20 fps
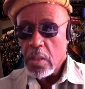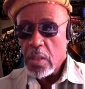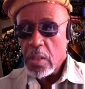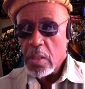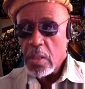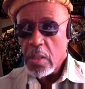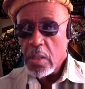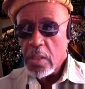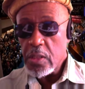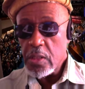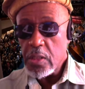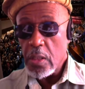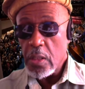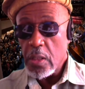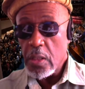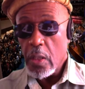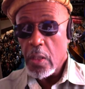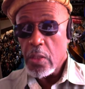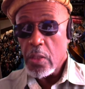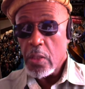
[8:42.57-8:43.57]
to
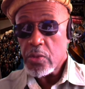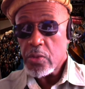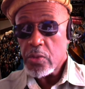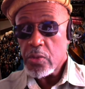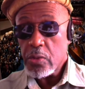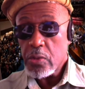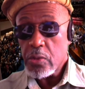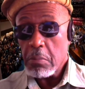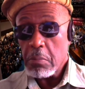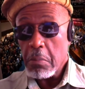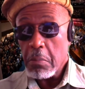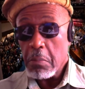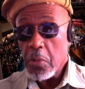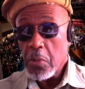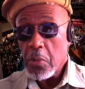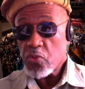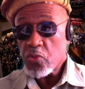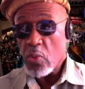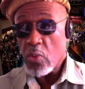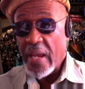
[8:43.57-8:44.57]
destroy our
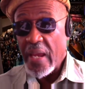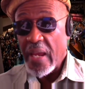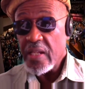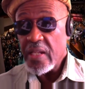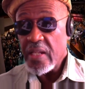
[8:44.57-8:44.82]
enemy,